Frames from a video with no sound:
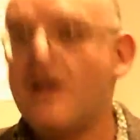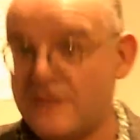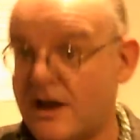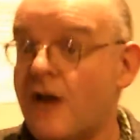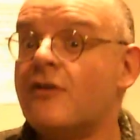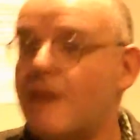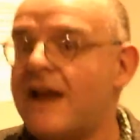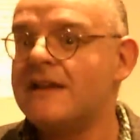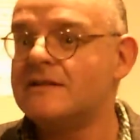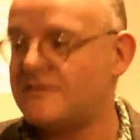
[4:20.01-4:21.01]
the other
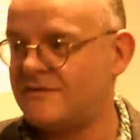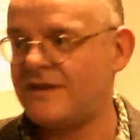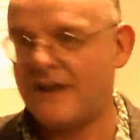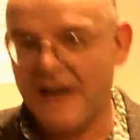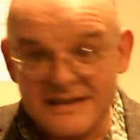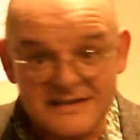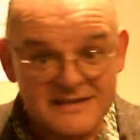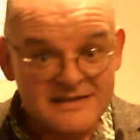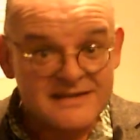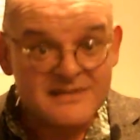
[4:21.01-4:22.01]
end of the class
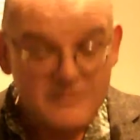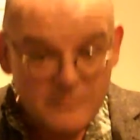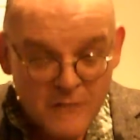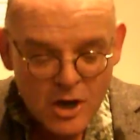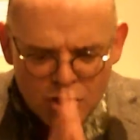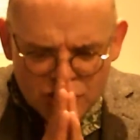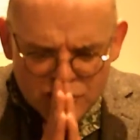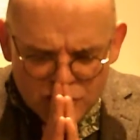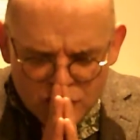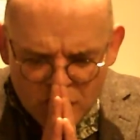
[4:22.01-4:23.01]
system
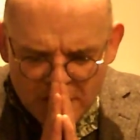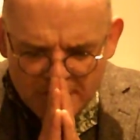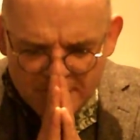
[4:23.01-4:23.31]
to